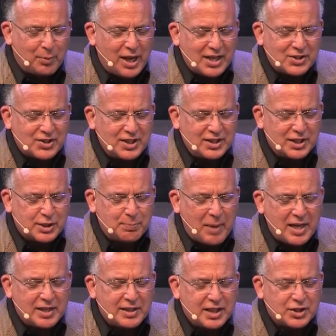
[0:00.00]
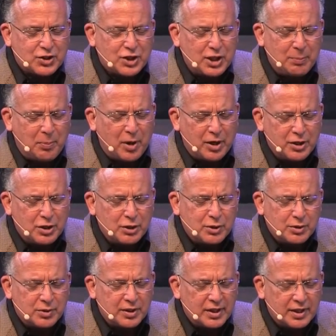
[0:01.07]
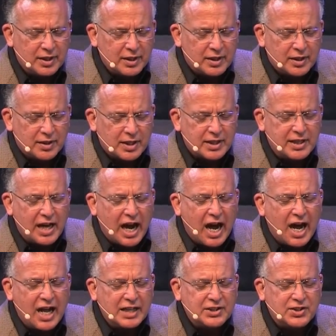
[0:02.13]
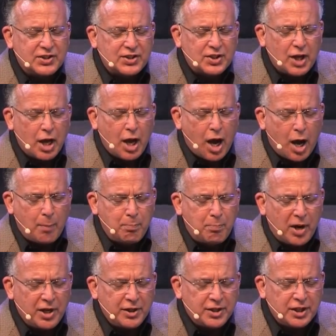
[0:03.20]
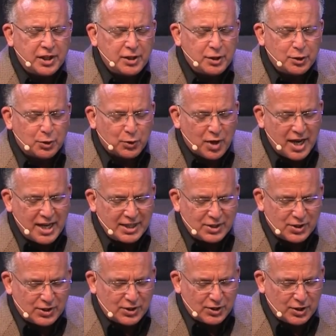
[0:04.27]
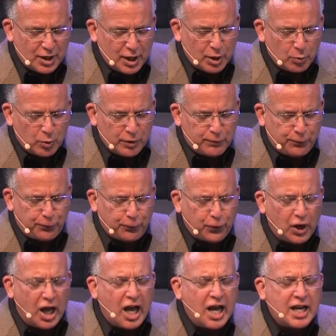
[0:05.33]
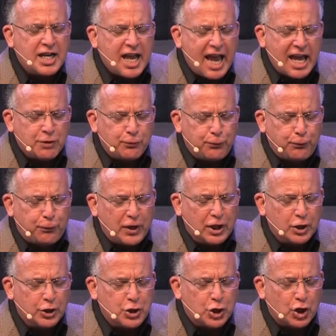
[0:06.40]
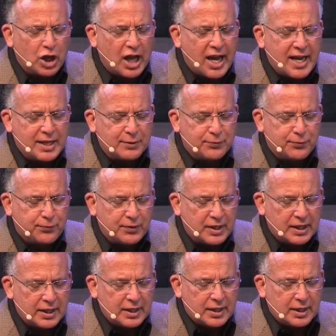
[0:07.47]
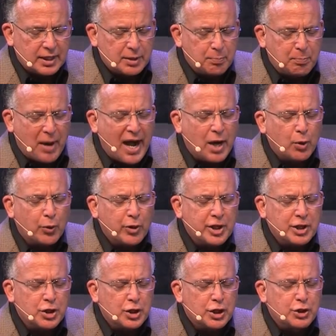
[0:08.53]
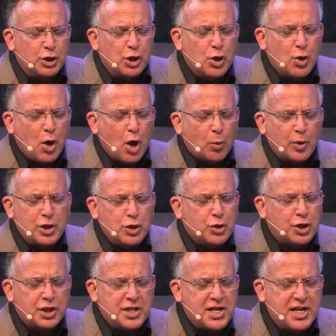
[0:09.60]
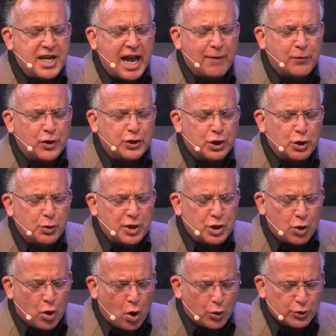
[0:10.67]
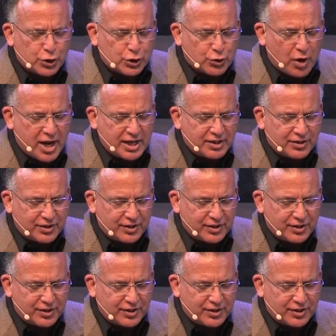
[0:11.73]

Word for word: blessing, this benediction upon you, that God's abundant grace would flood and fill your life, empowering you to do what you could never do in your own strength